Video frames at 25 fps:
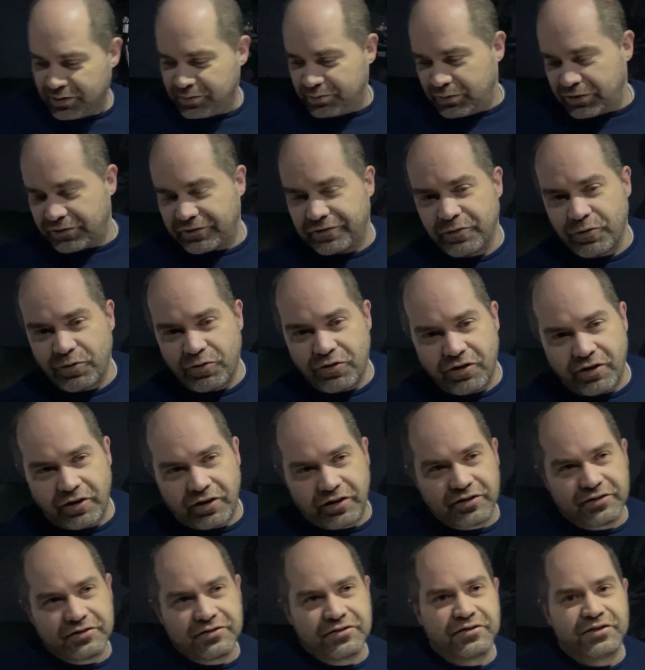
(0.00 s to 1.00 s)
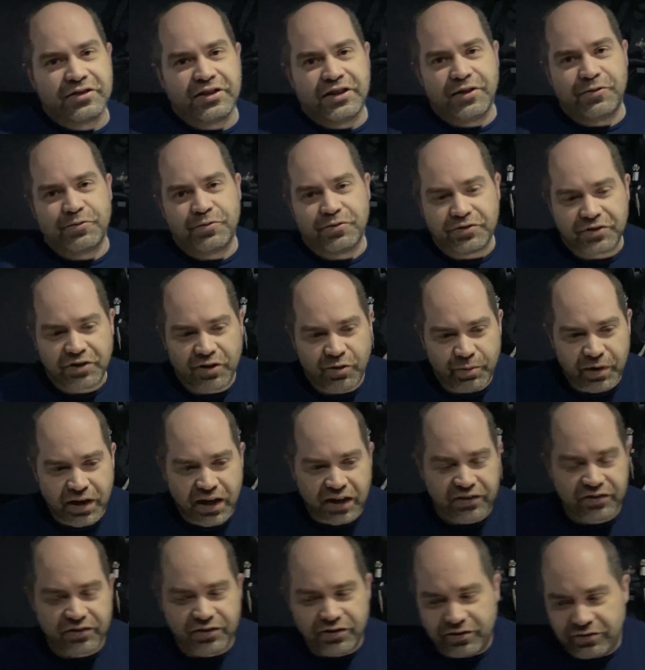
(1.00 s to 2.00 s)
before it will go
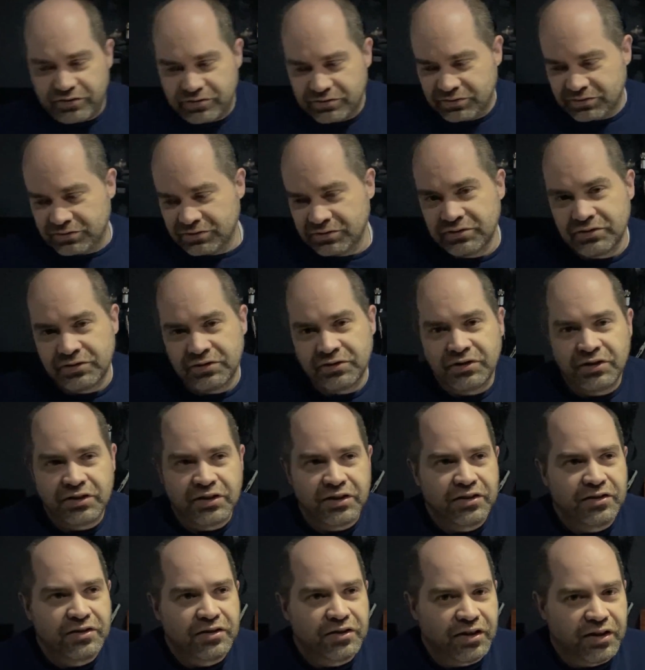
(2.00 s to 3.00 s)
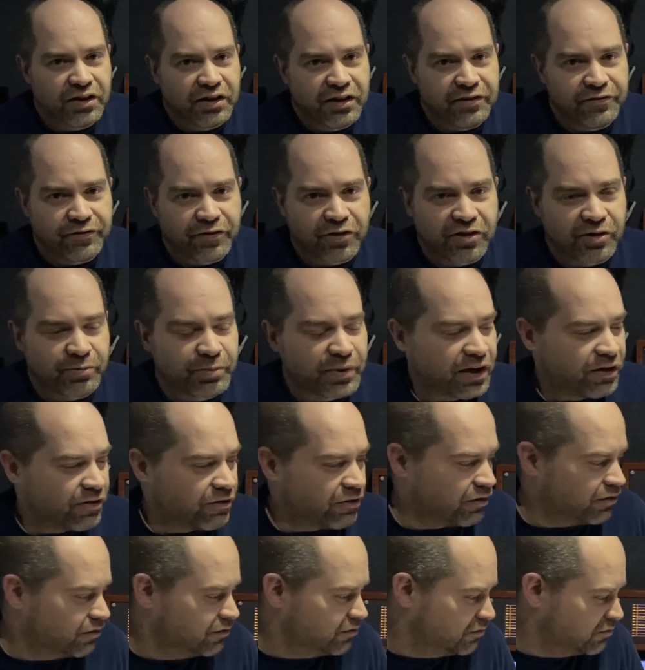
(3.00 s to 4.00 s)
back to uh, inverter
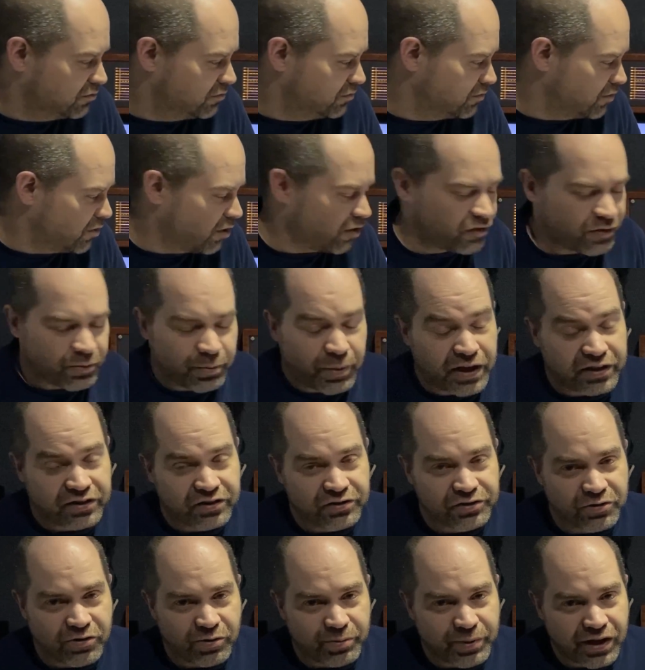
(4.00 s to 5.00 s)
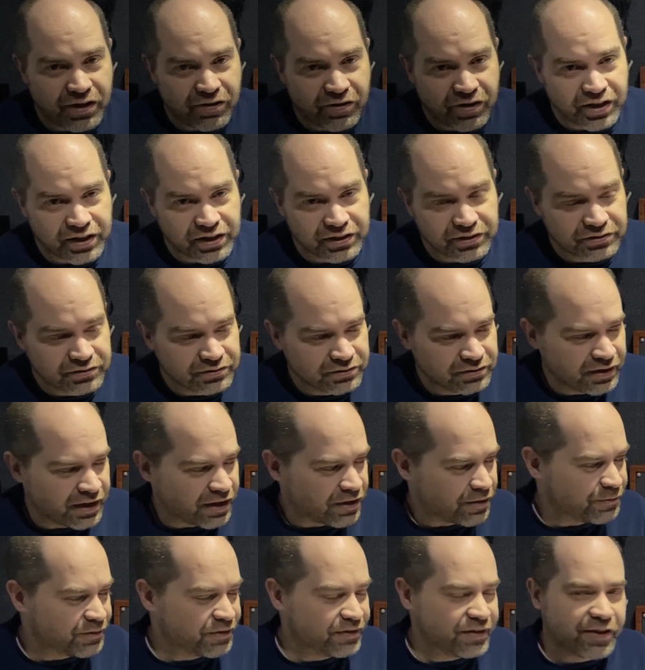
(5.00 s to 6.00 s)
power, or it's back to shore power again.
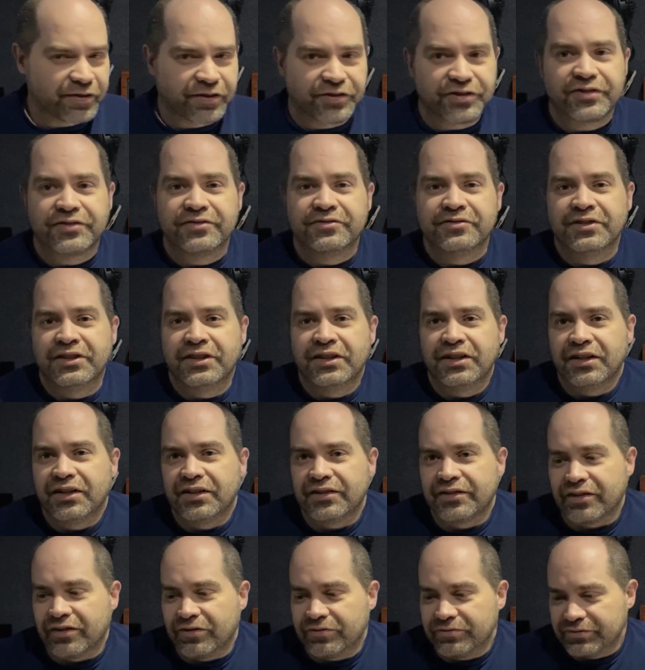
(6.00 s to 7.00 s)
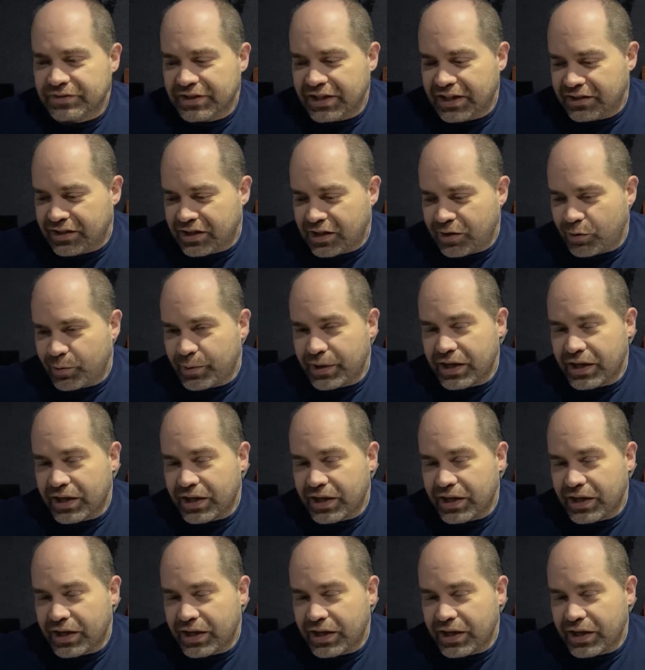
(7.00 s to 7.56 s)
There it goes. There it goes. So yeah, now we're